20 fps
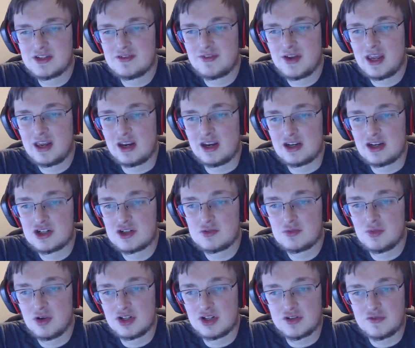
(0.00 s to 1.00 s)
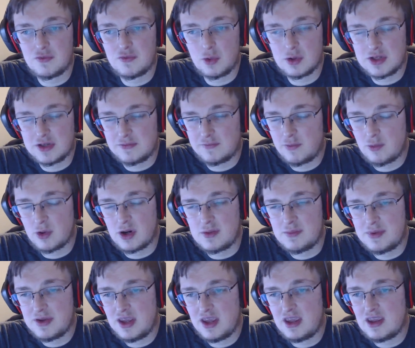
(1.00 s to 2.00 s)
advantage, which at fourteen forty
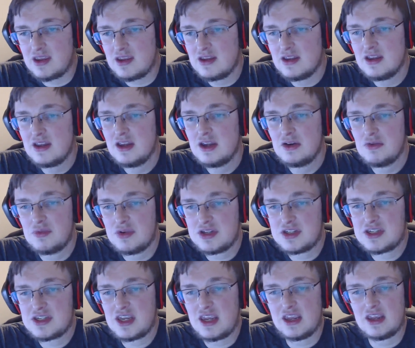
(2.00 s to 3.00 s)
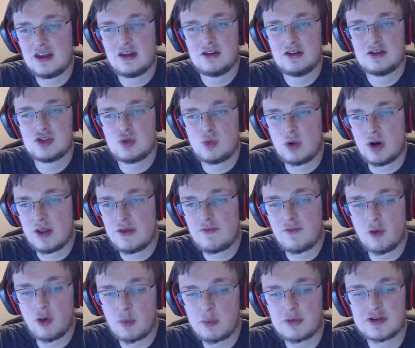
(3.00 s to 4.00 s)
p, we see
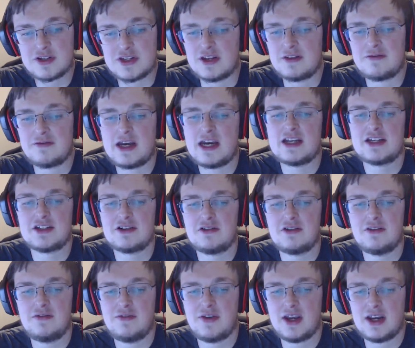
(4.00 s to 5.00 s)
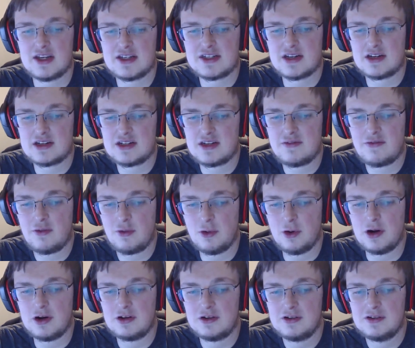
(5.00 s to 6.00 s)
twenty-four percent faster than Vega
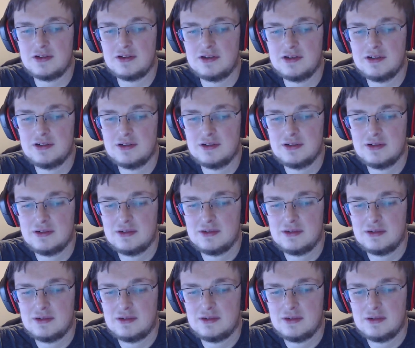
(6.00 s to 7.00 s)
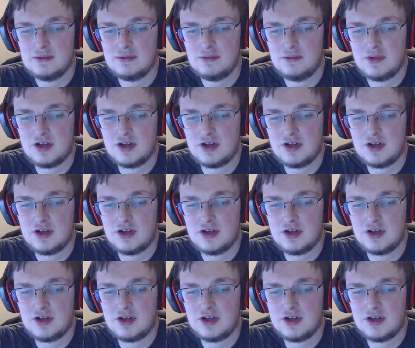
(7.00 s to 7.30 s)
sixty-four, yep.